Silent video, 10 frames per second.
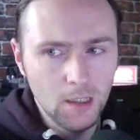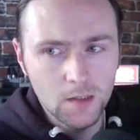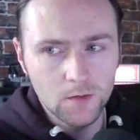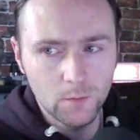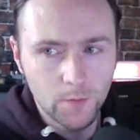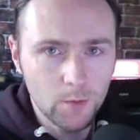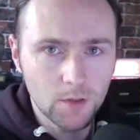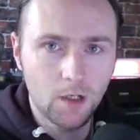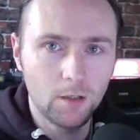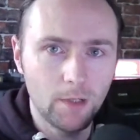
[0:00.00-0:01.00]
So those
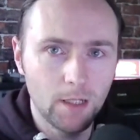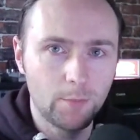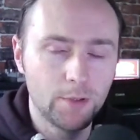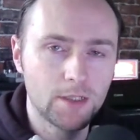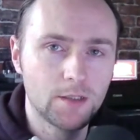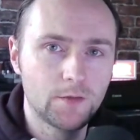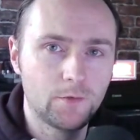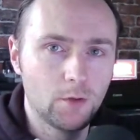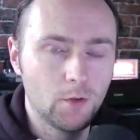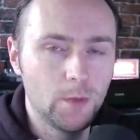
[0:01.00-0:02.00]
are my predictions
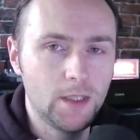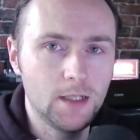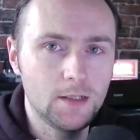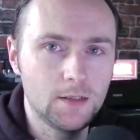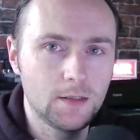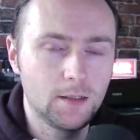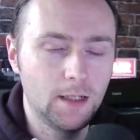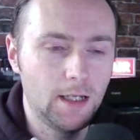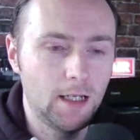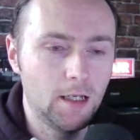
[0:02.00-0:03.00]
for the weekend.
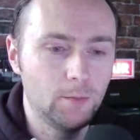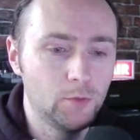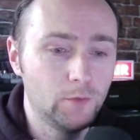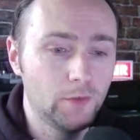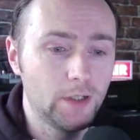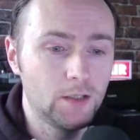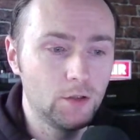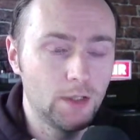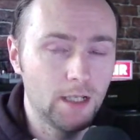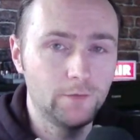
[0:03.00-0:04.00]
Don't forget,
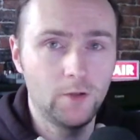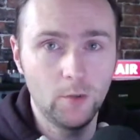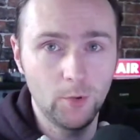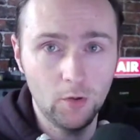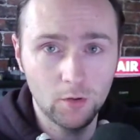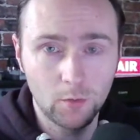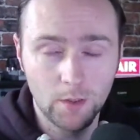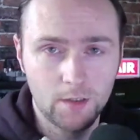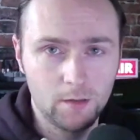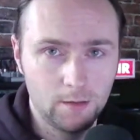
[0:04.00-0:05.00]
you can follow me on
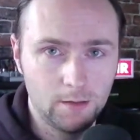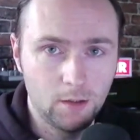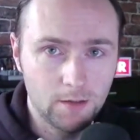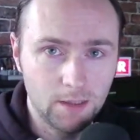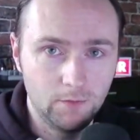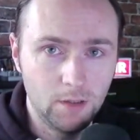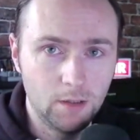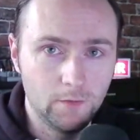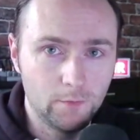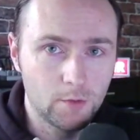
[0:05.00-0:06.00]

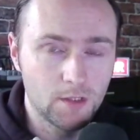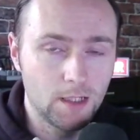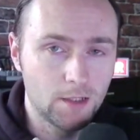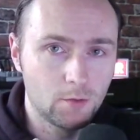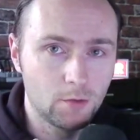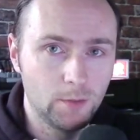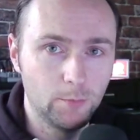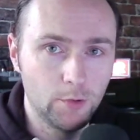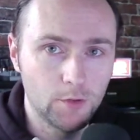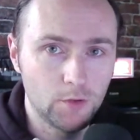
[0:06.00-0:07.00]

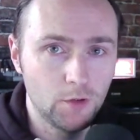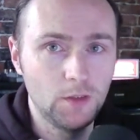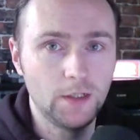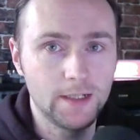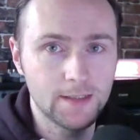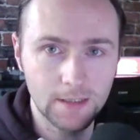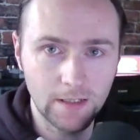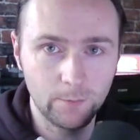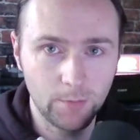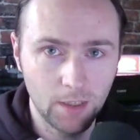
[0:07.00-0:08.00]
twitch.tv/CorkyBlues Tuesday nights at
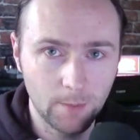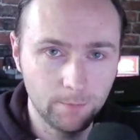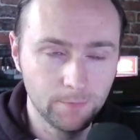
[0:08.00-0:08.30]
7 p.m.